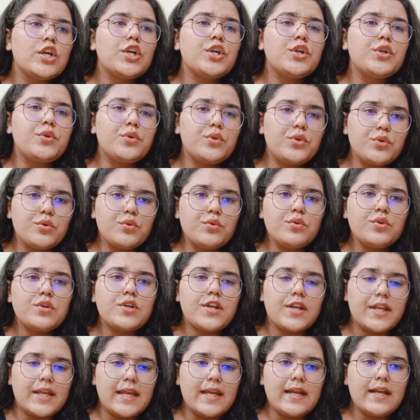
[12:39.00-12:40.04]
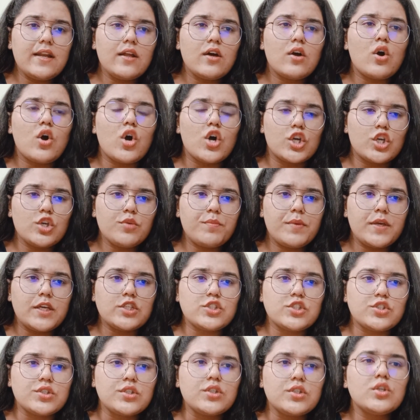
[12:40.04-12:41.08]
to do trade,
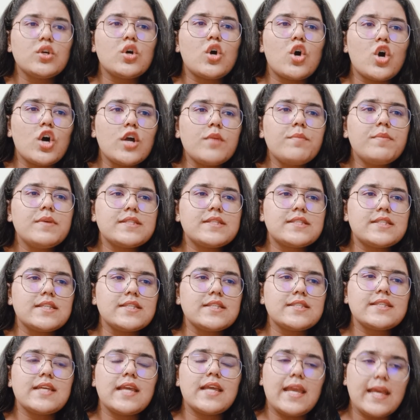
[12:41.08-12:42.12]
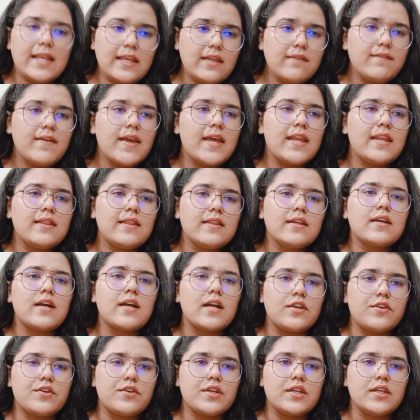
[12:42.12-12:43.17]
occupation or business anywhere in the
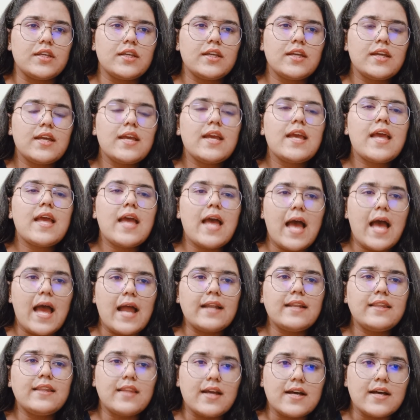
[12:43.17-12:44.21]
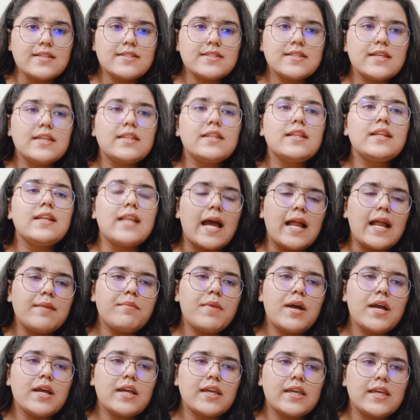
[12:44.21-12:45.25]
country. And thus, in the
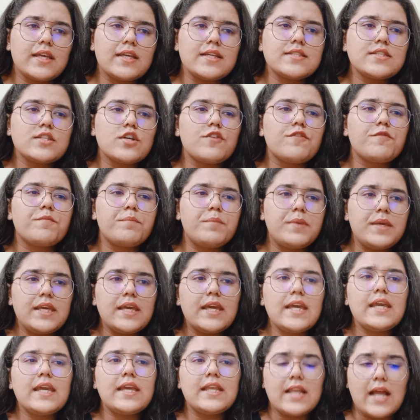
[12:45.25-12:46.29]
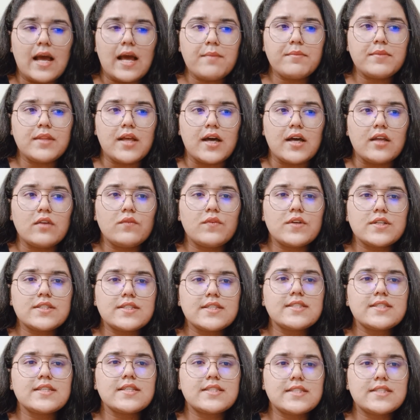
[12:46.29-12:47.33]
landmark case of P.A. Inamdar
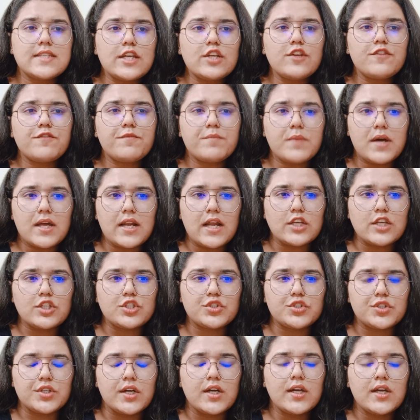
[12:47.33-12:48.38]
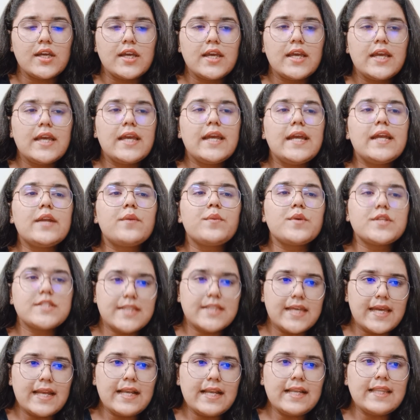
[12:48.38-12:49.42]
versus State of Maharashtra, it was
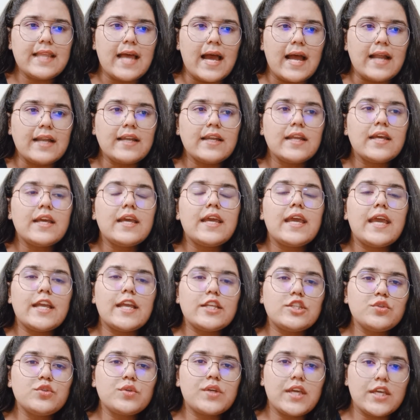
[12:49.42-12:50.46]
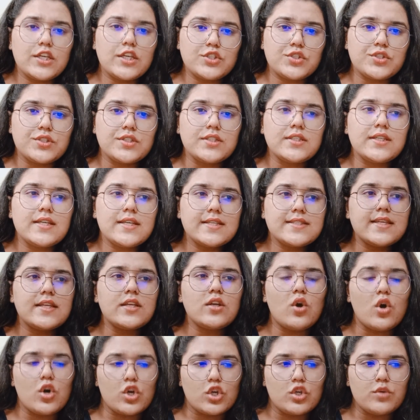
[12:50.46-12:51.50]
held that education is
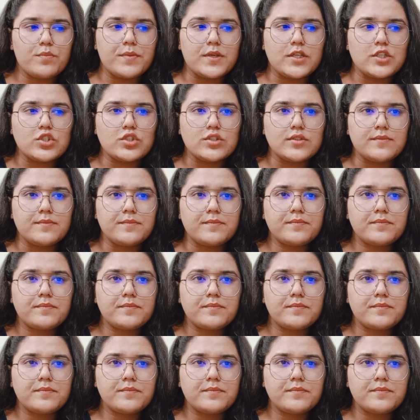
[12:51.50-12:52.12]
an occupation.